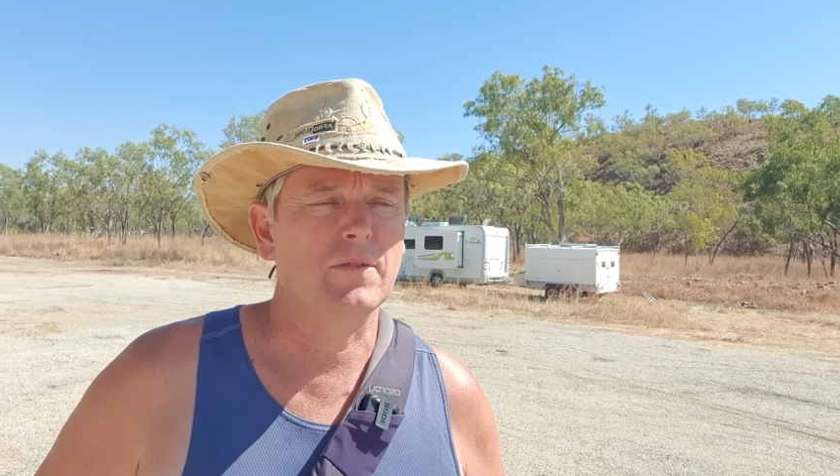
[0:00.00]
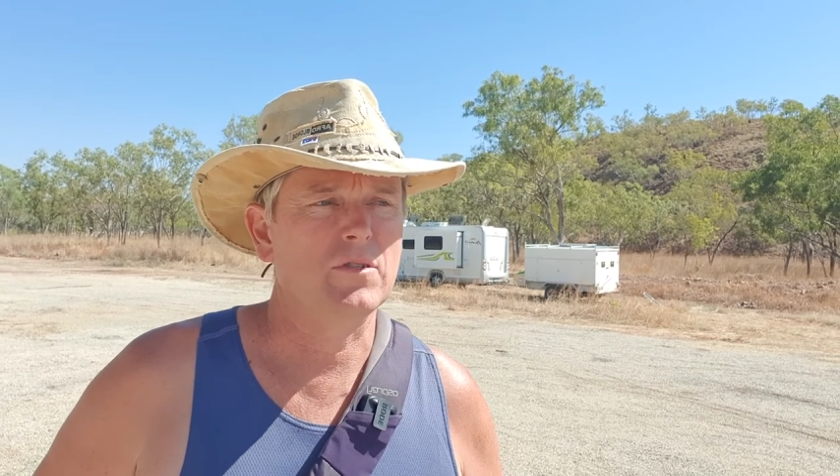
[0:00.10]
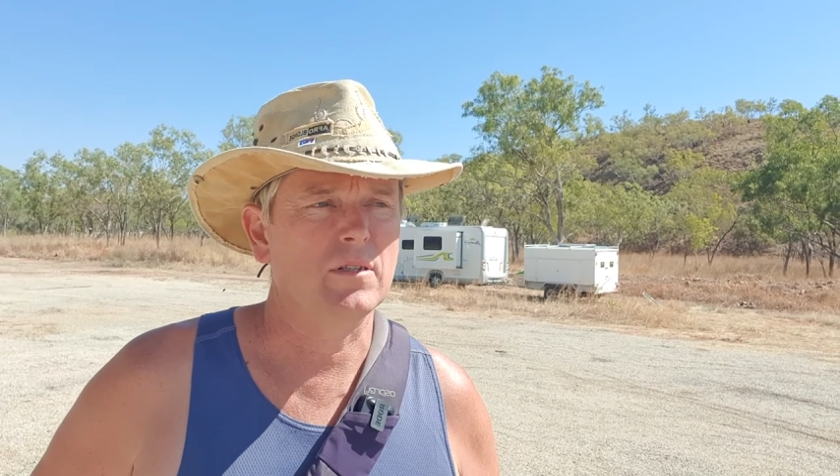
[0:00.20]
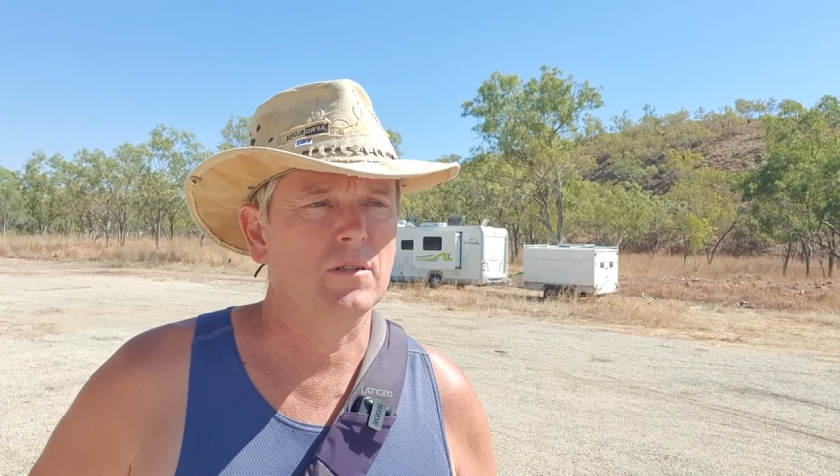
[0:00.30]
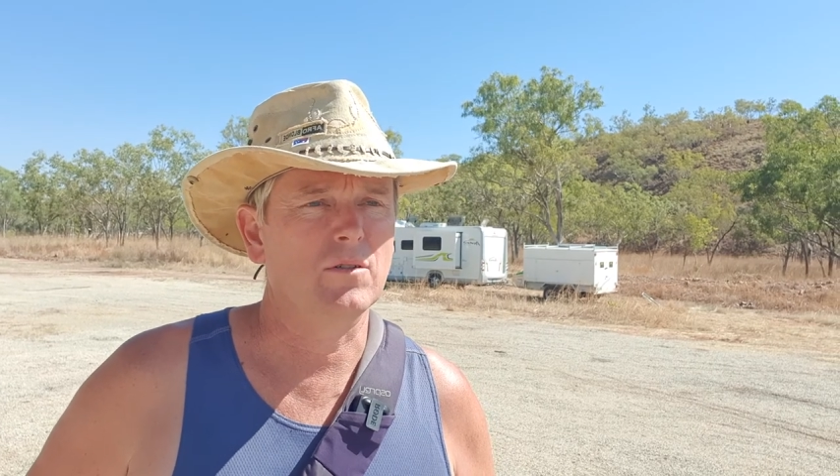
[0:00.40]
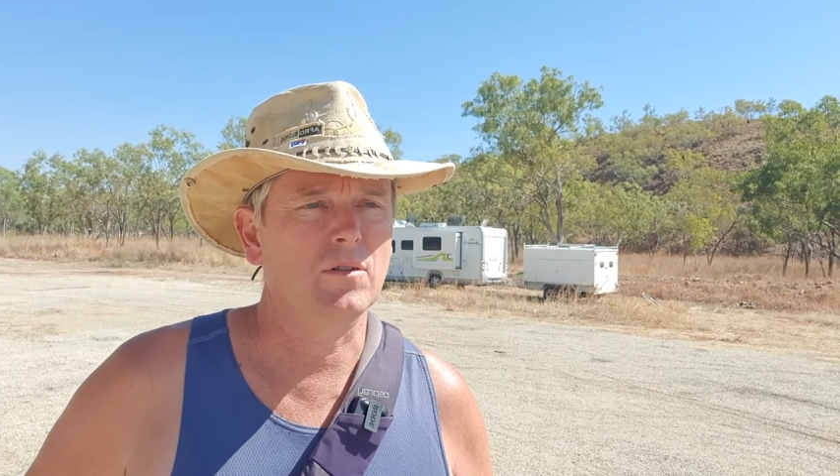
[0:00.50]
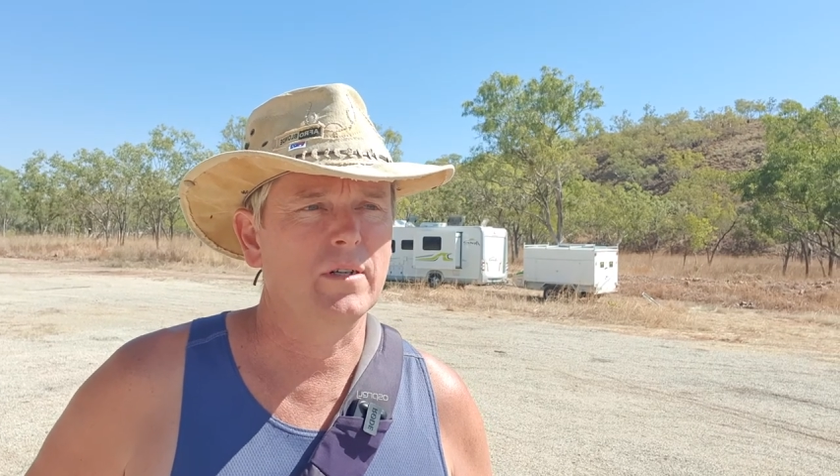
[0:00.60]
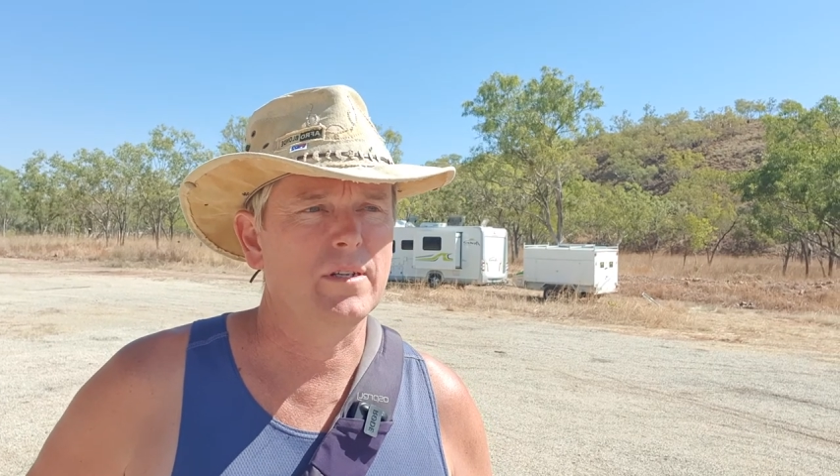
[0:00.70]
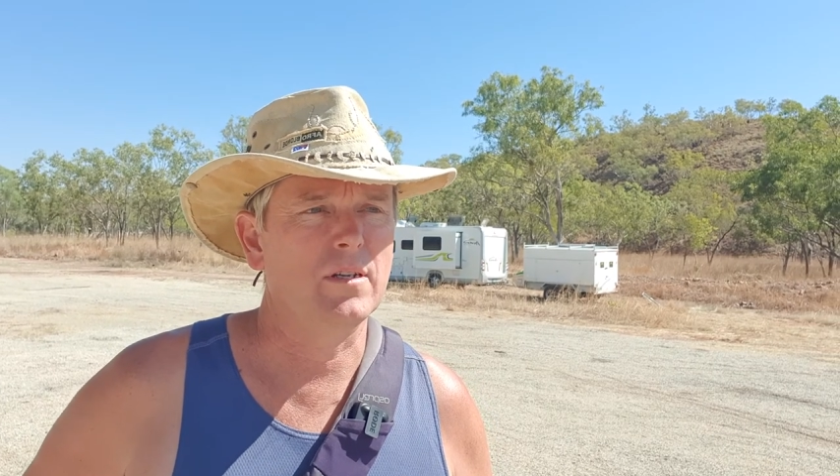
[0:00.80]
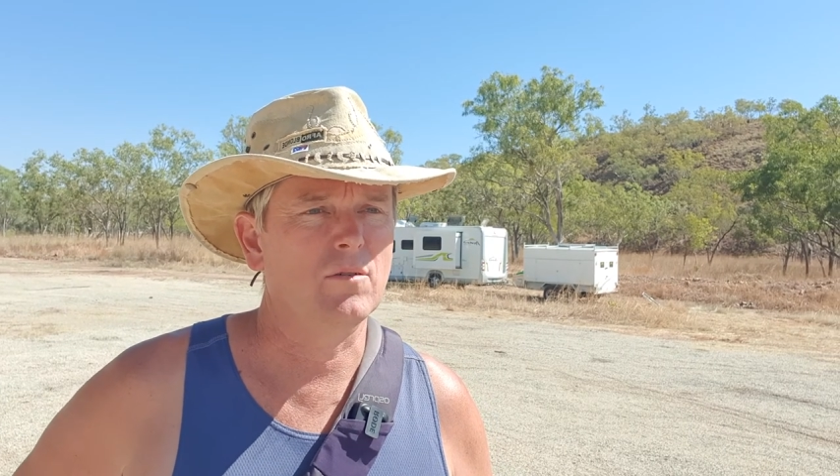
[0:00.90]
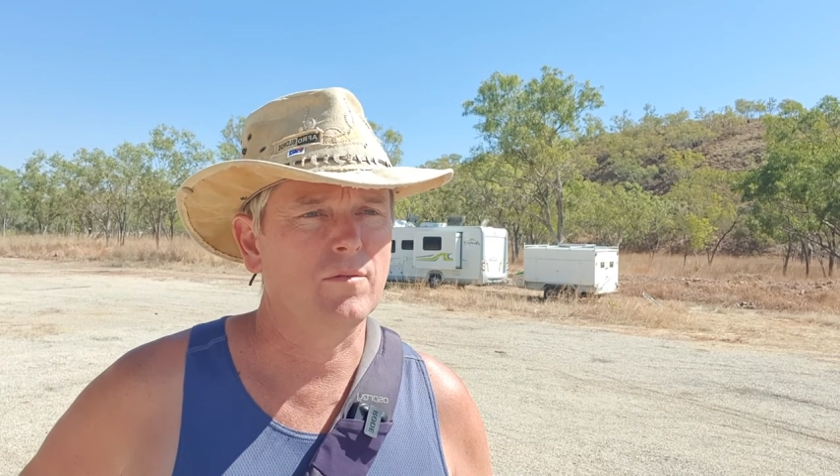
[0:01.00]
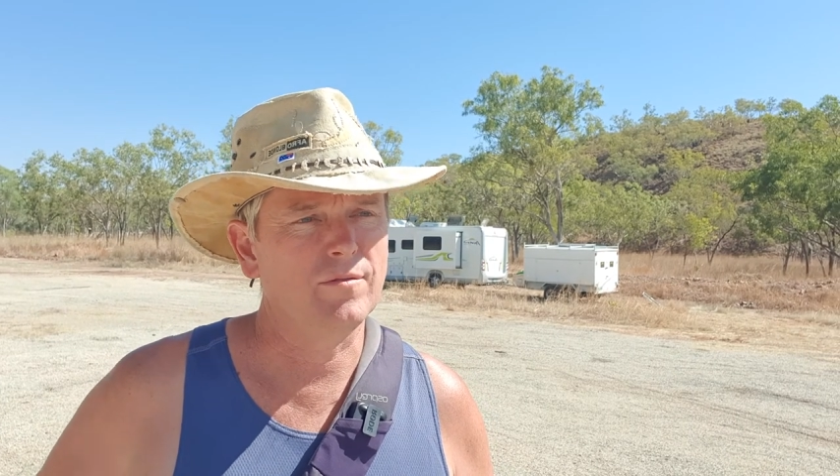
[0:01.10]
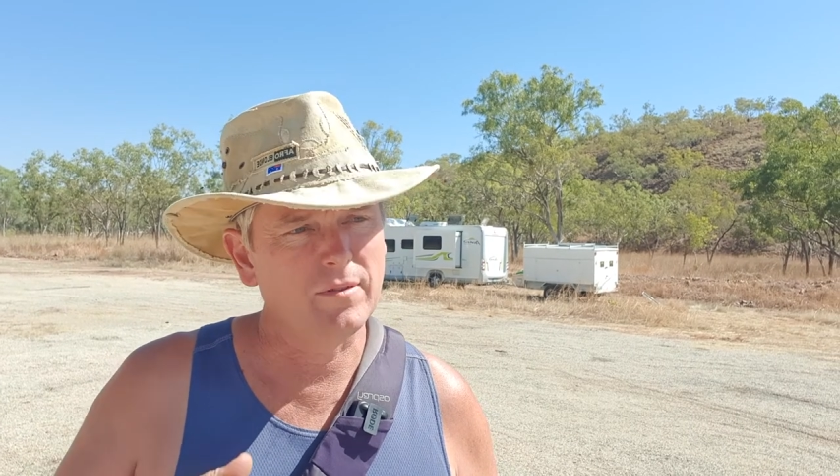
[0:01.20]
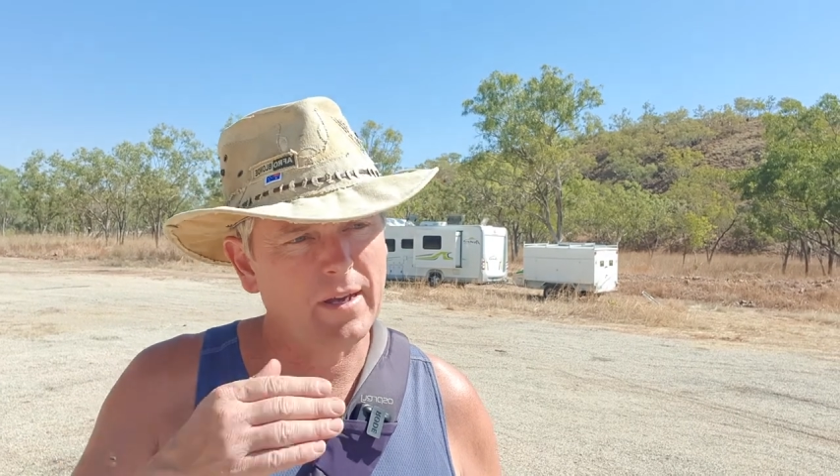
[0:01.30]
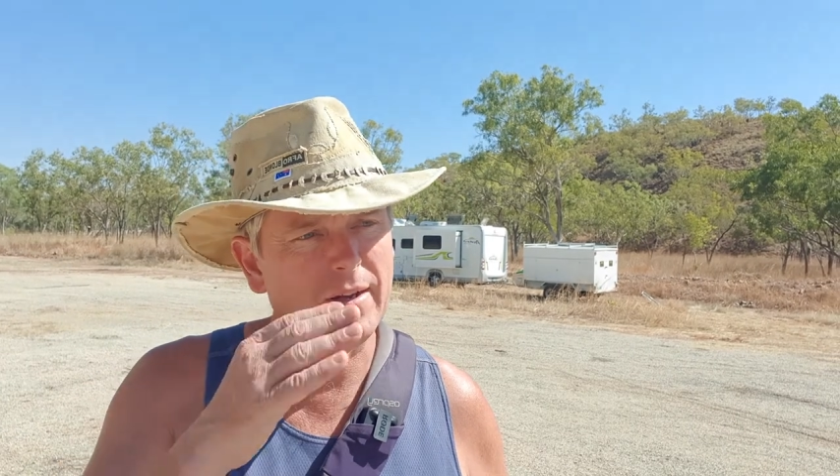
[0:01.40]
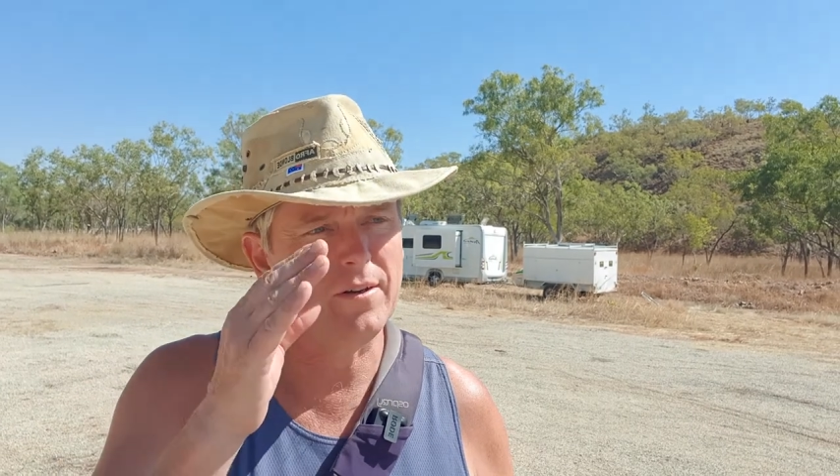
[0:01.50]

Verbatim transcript: Gives you a good idea of how